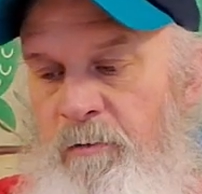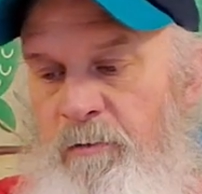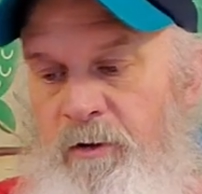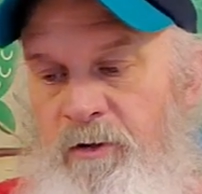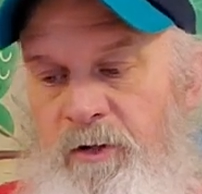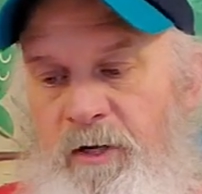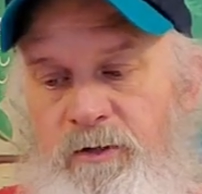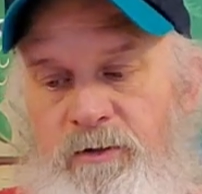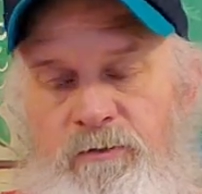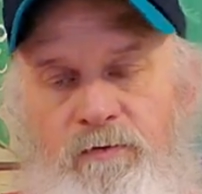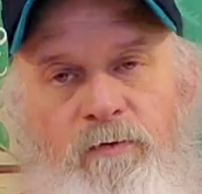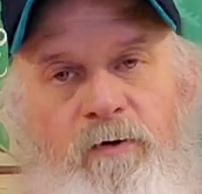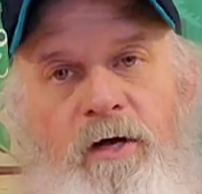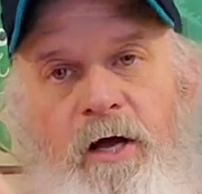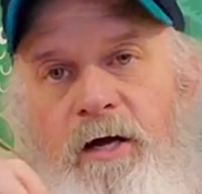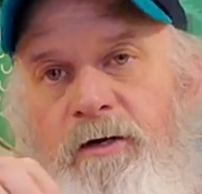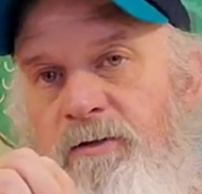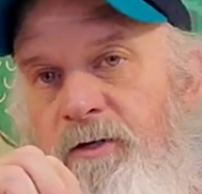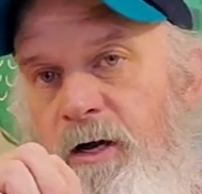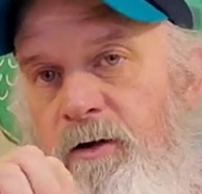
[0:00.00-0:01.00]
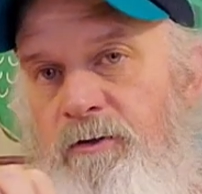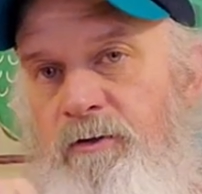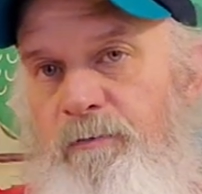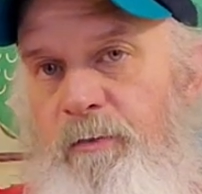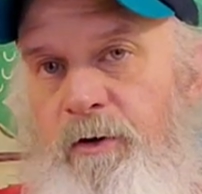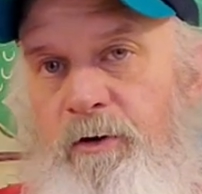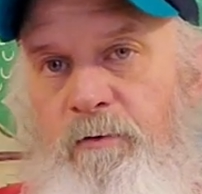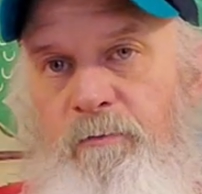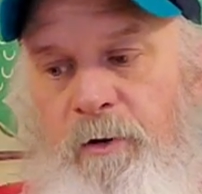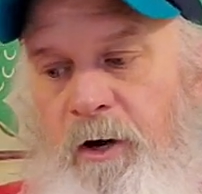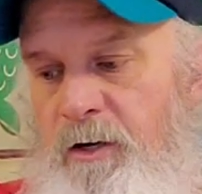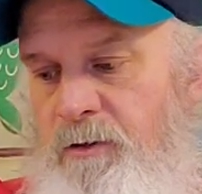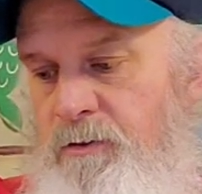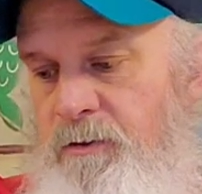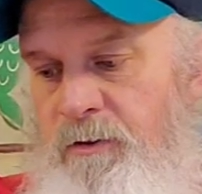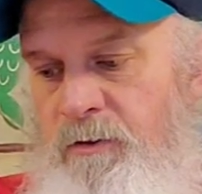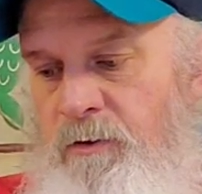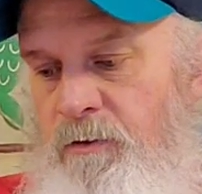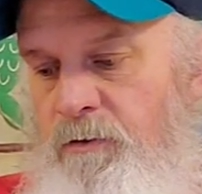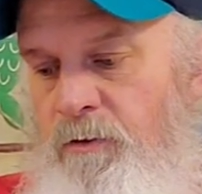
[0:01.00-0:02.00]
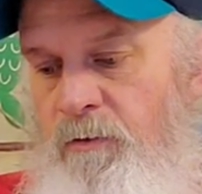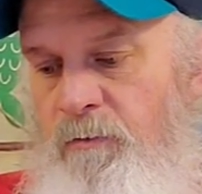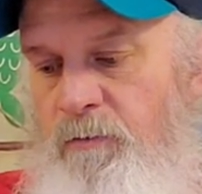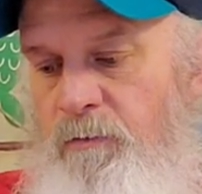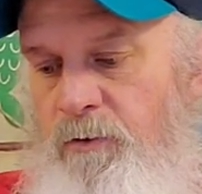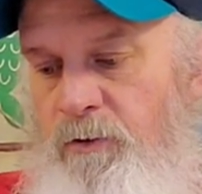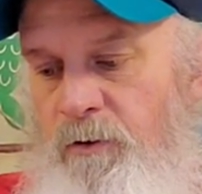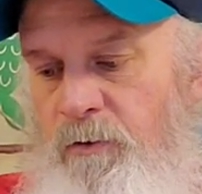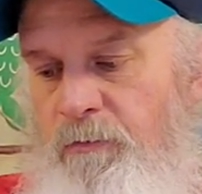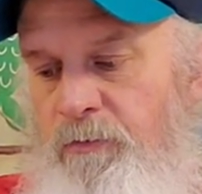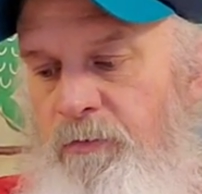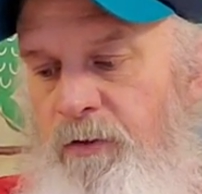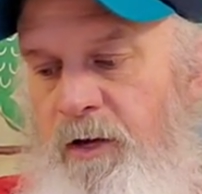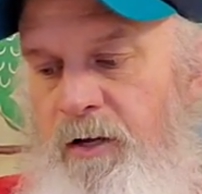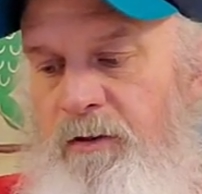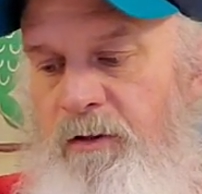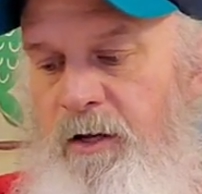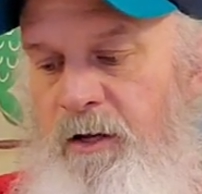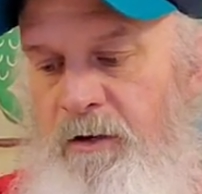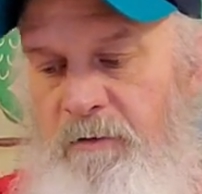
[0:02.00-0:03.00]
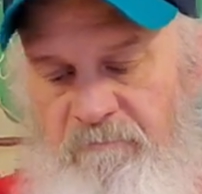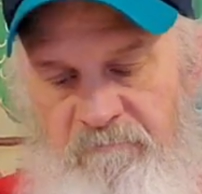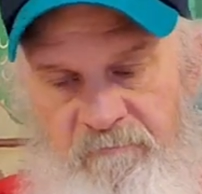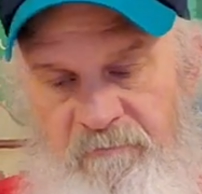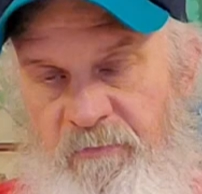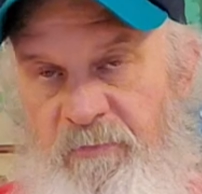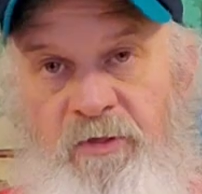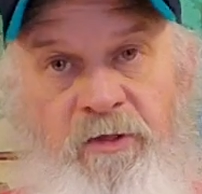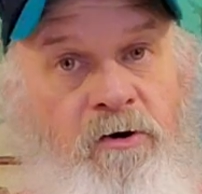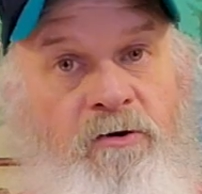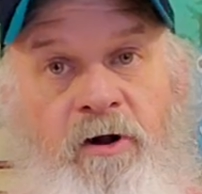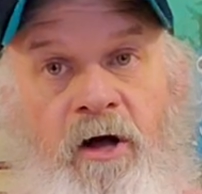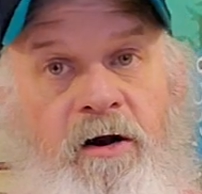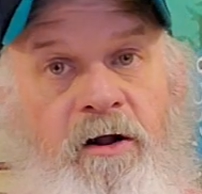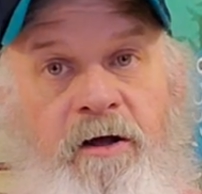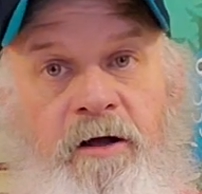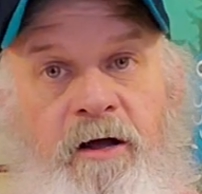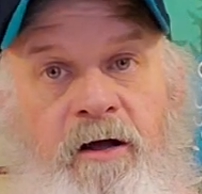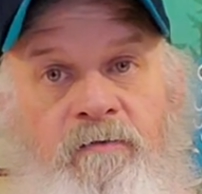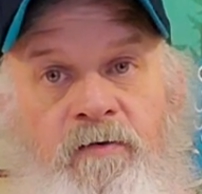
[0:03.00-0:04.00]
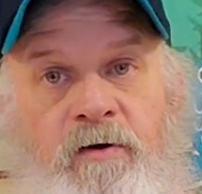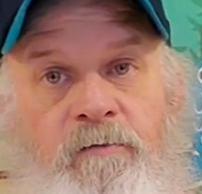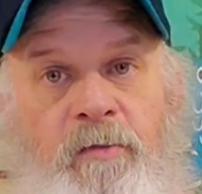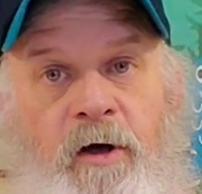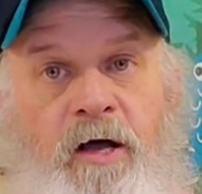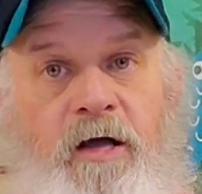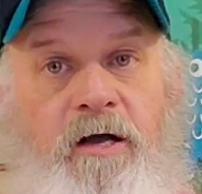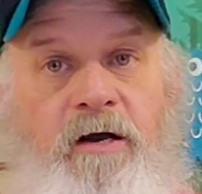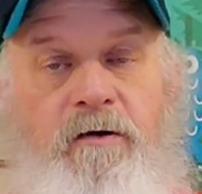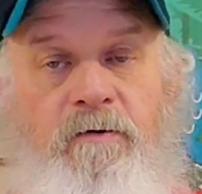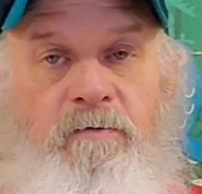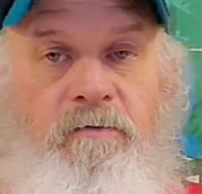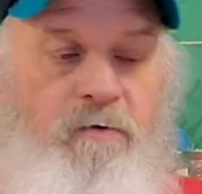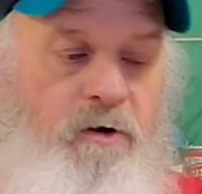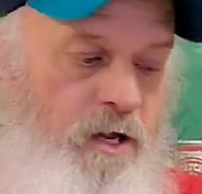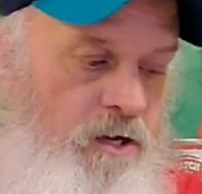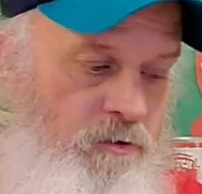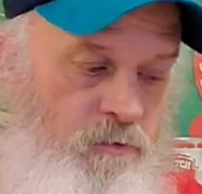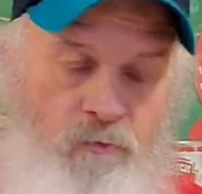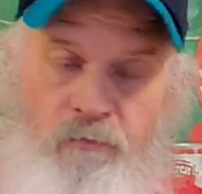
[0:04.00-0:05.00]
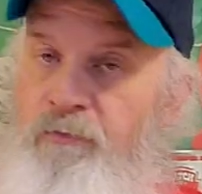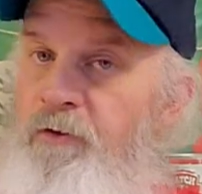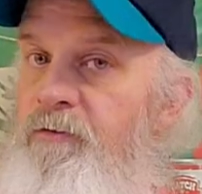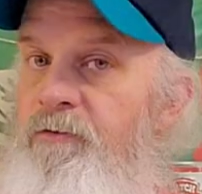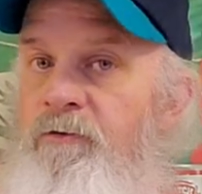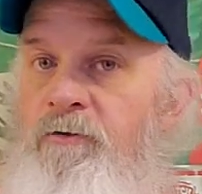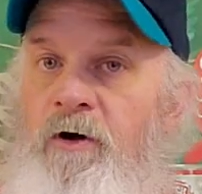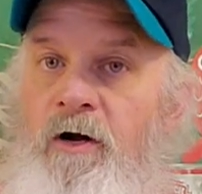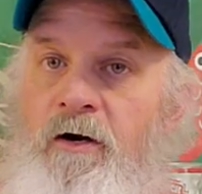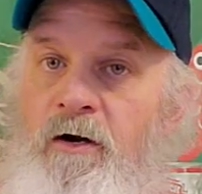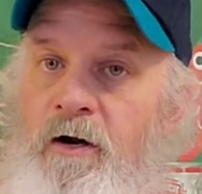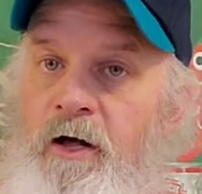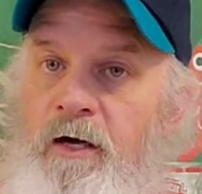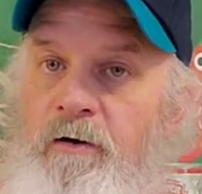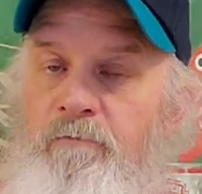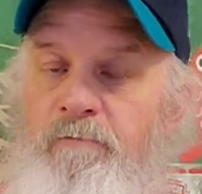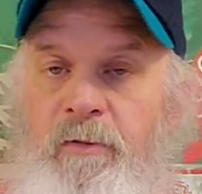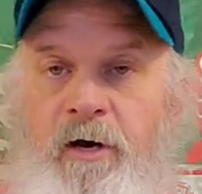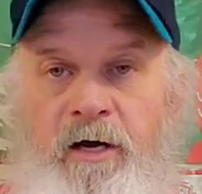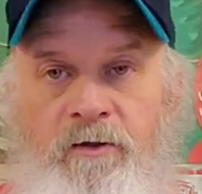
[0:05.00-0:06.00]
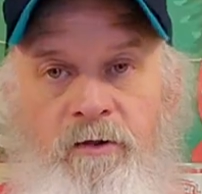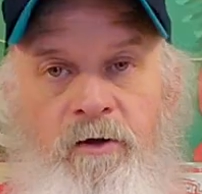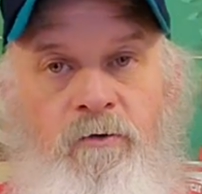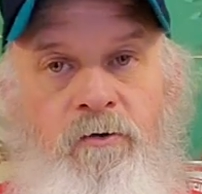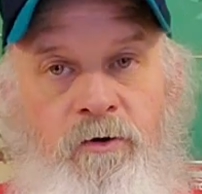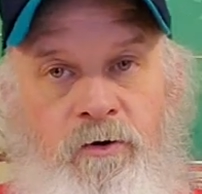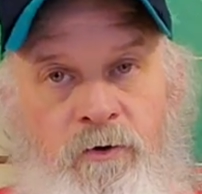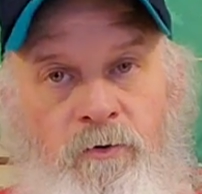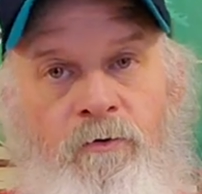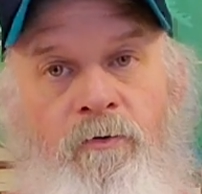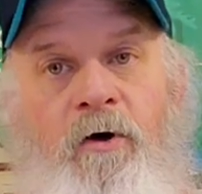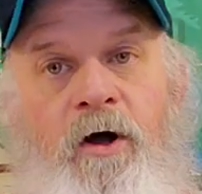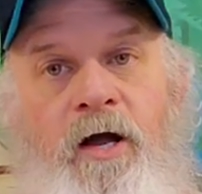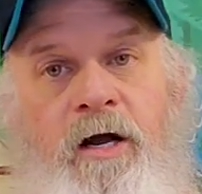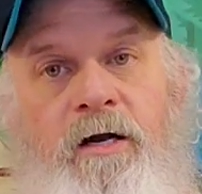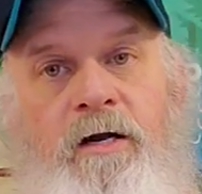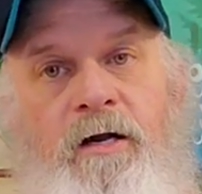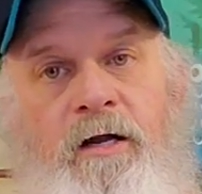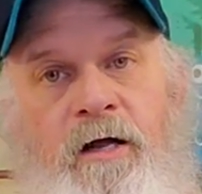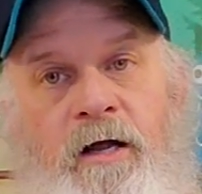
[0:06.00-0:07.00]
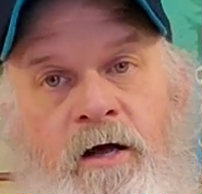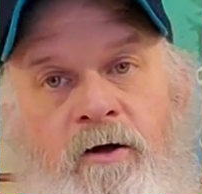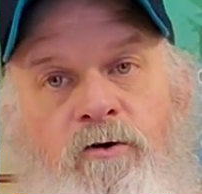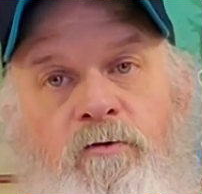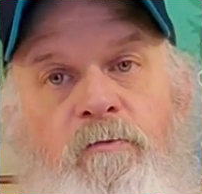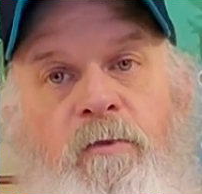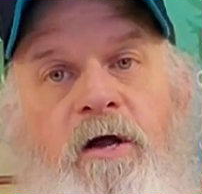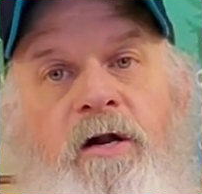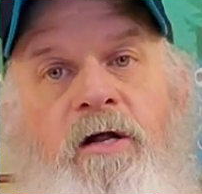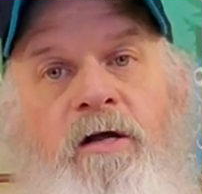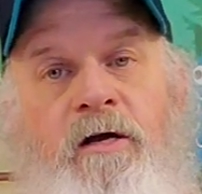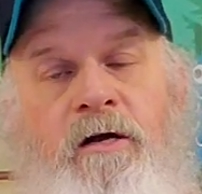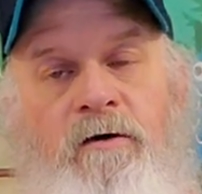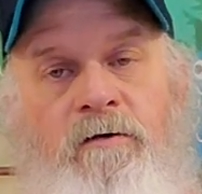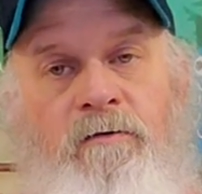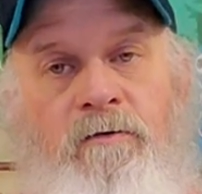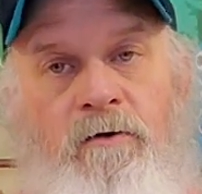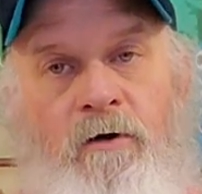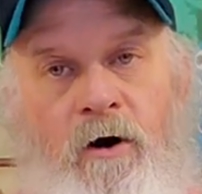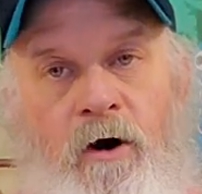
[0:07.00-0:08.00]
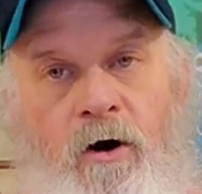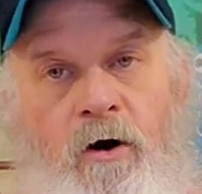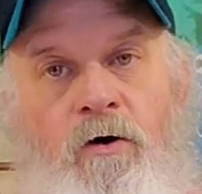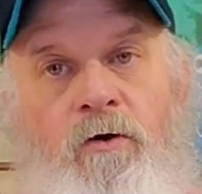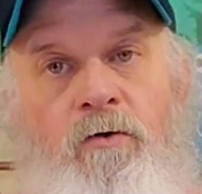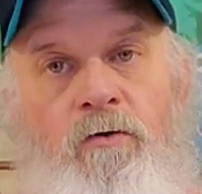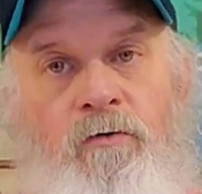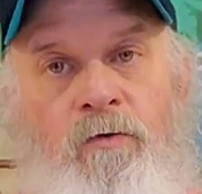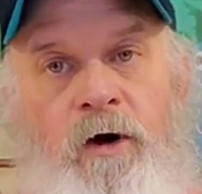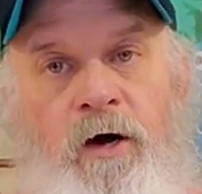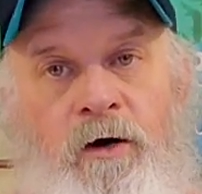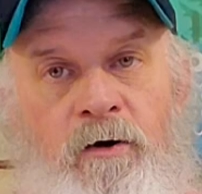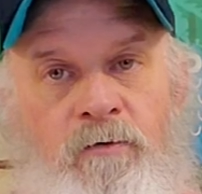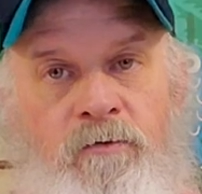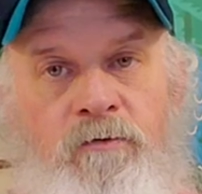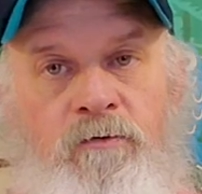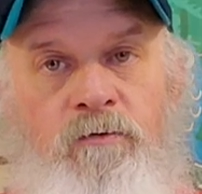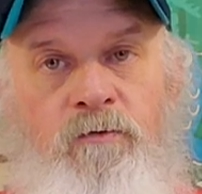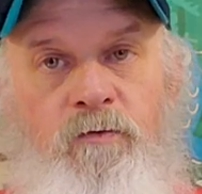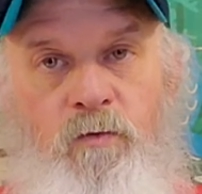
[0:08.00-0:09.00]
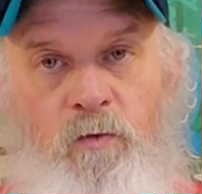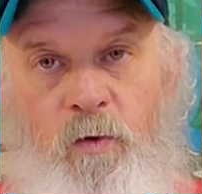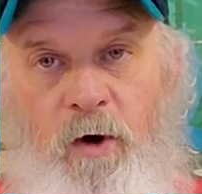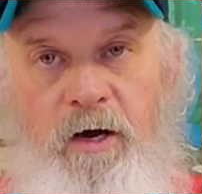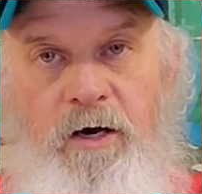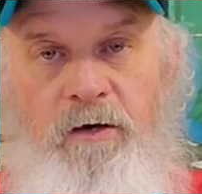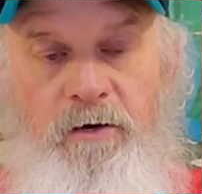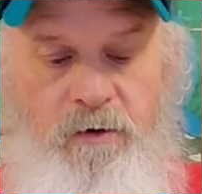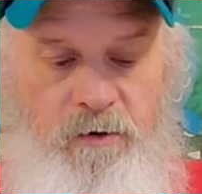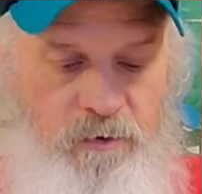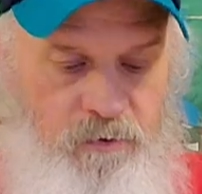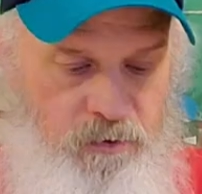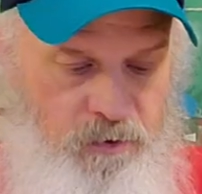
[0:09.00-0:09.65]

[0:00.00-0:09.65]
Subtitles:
But these 3/8 ounce spinnerbaits, you know, don't think that they're not a heavy bait. And don't think they're not a light bait. They're a great intermediate all-around weight.